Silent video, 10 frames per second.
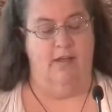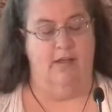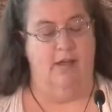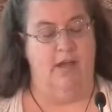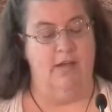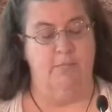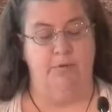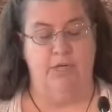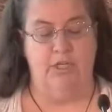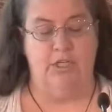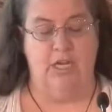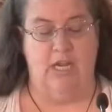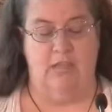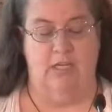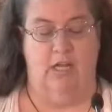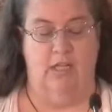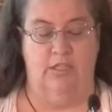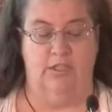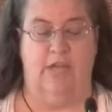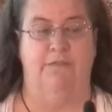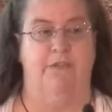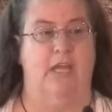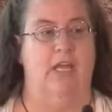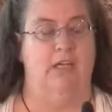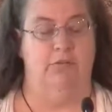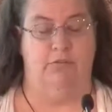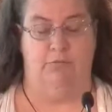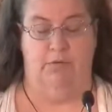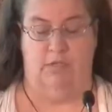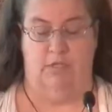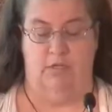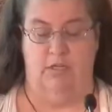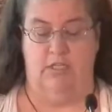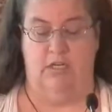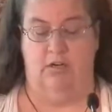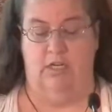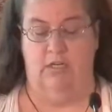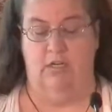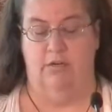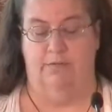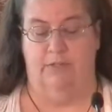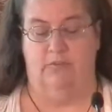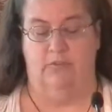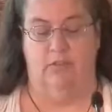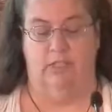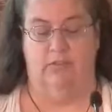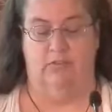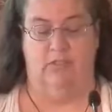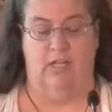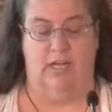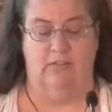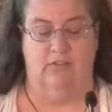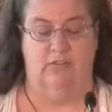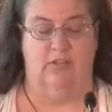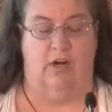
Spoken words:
I appreciate the knowledge I've gained through the Unitarian Universalist classes